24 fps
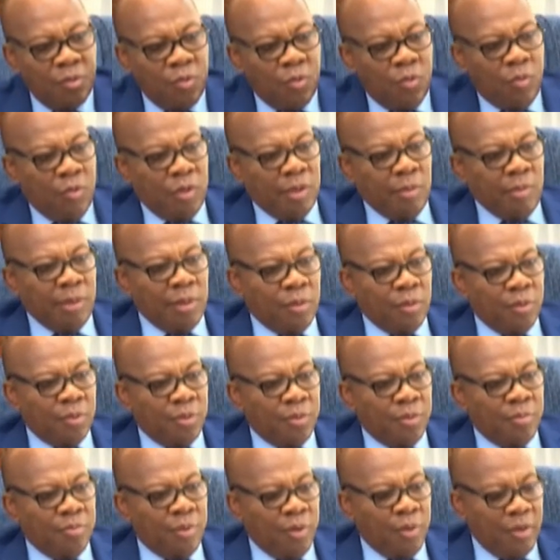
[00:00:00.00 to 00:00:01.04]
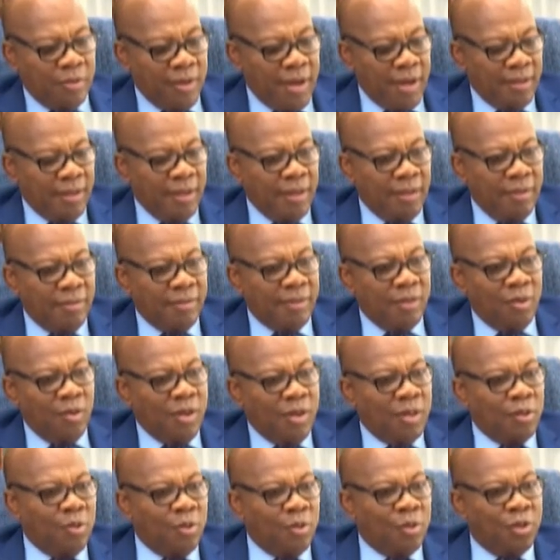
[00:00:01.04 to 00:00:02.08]
What about us? Because right now the
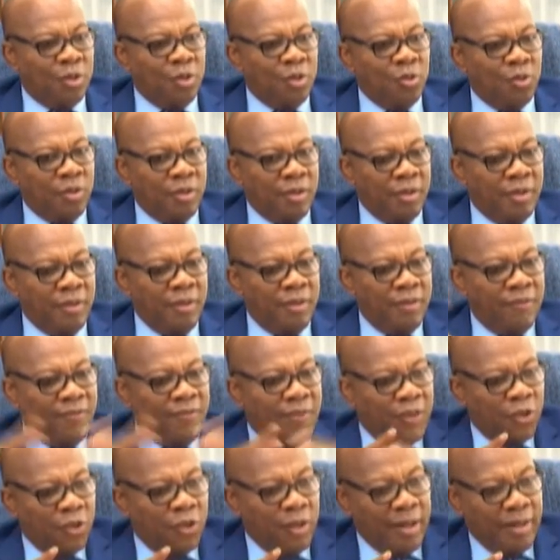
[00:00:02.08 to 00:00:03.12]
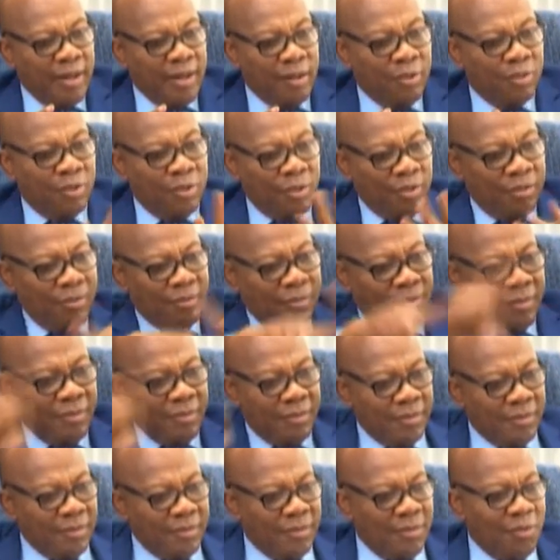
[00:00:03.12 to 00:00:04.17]
oil goes into the traditional account,
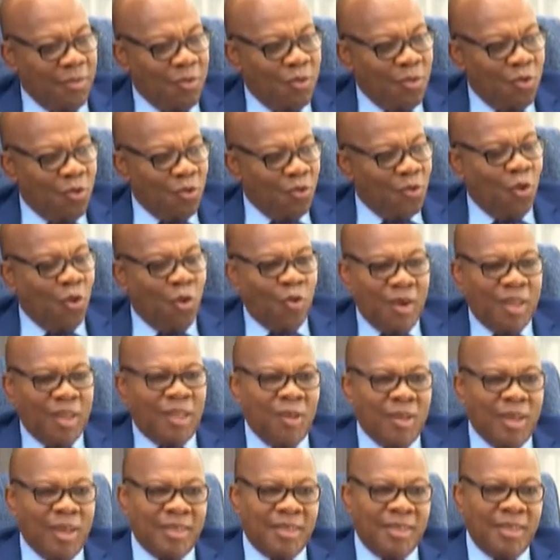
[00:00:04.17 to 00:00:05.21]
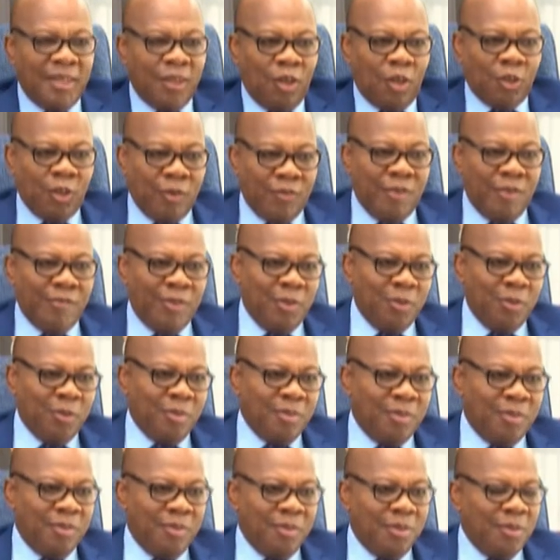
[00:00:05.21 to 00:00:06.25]
so already you can see loss of revenue.
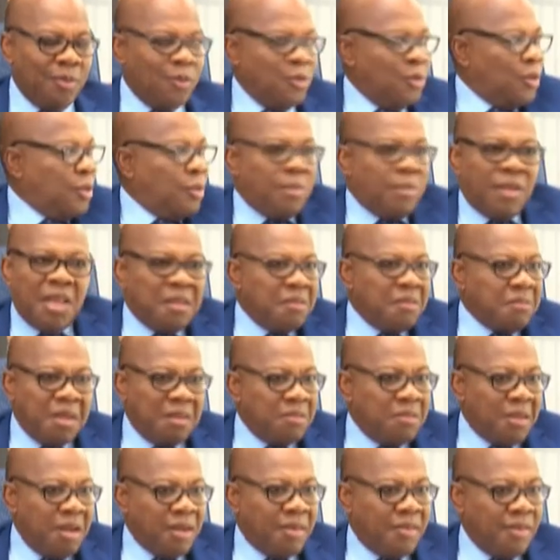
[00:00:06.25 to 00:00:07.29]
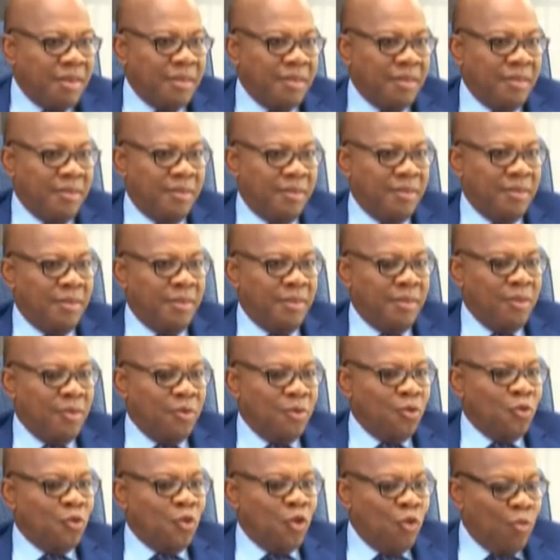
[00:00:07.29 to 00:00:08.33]
okay, I can't agree.
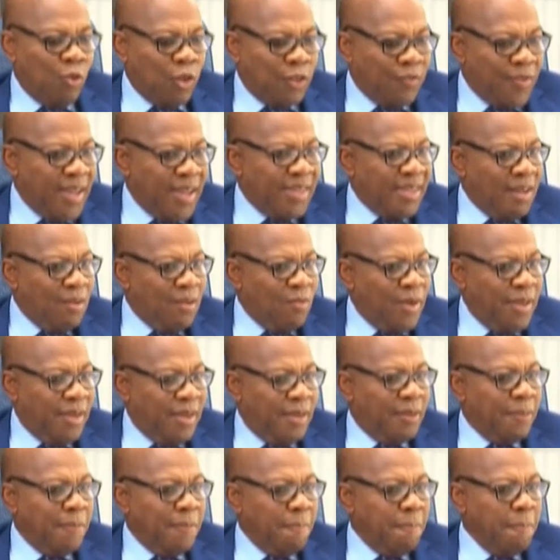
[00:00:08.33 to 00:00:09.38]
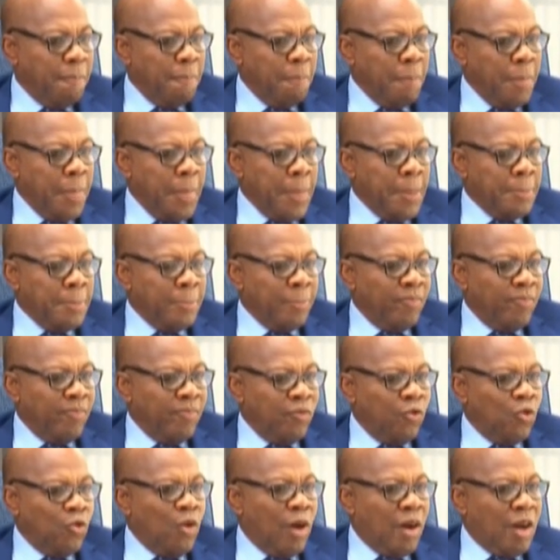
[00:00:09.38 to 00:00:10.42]
Mm. So you must find a way
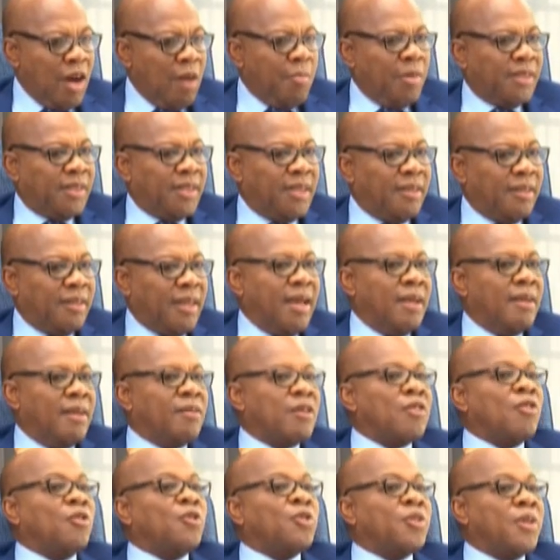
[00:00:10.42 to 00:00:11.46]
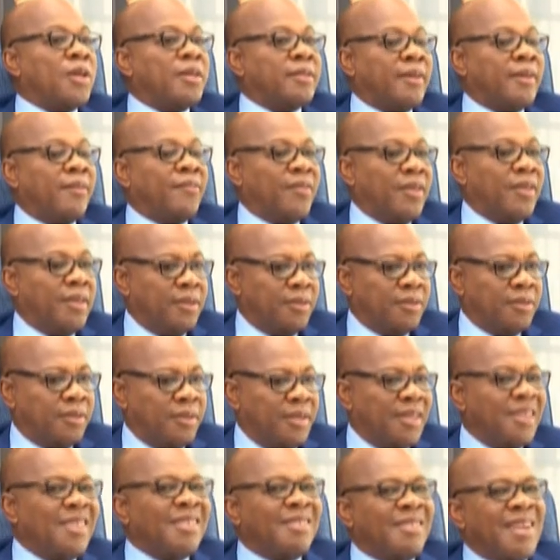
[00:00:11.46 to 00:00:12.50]
to accommodate their concerns and fears.
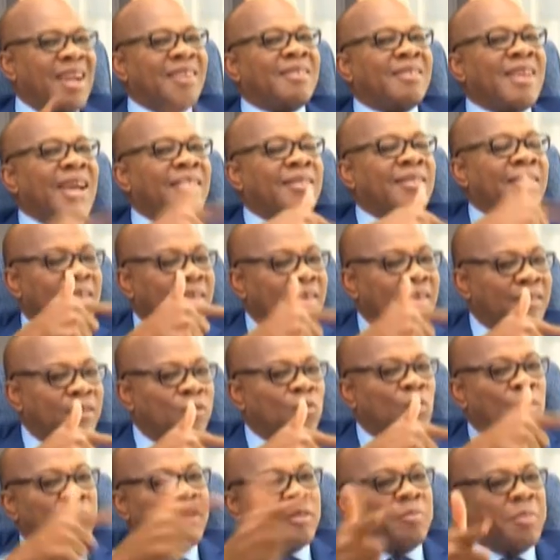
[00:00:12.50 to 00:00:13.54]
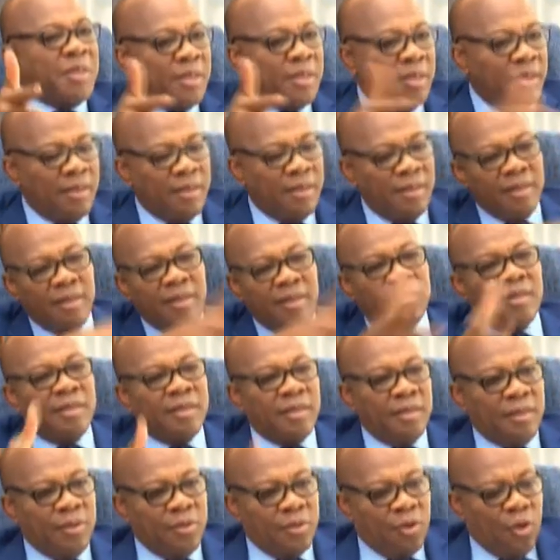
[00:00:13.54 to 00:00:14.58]
That, I think, is what's missing in
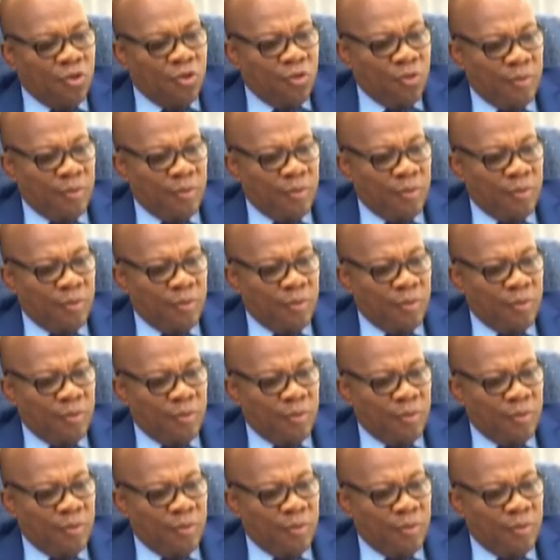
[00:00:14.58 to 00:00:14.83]
the discussion.